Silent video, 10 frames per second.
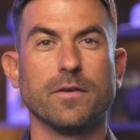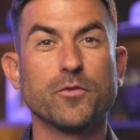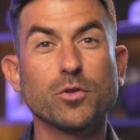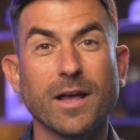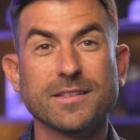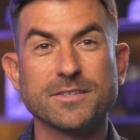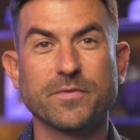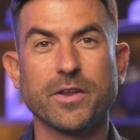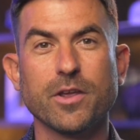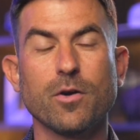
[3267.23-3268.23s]
If you like this
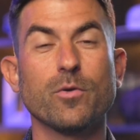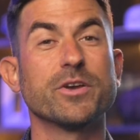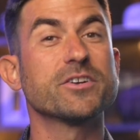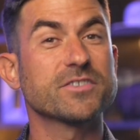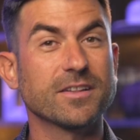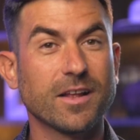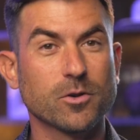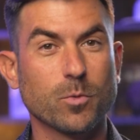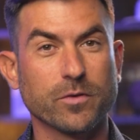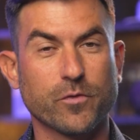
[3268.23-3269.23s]
video, here's another
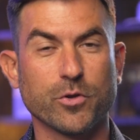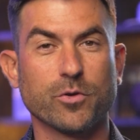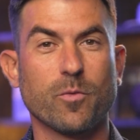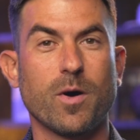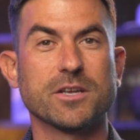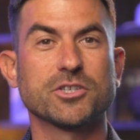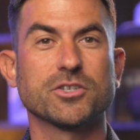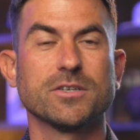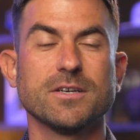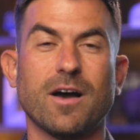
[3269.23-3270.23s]
one for you to watch.
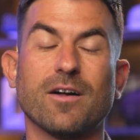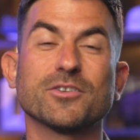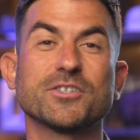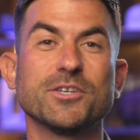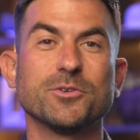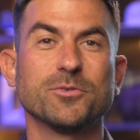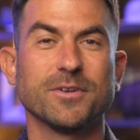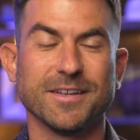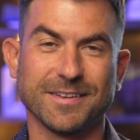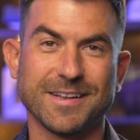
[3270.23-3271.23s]
I'll see you
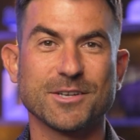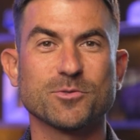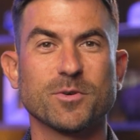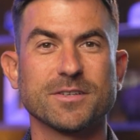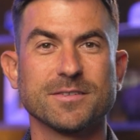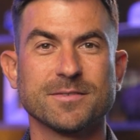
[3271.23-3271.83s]
in the next one.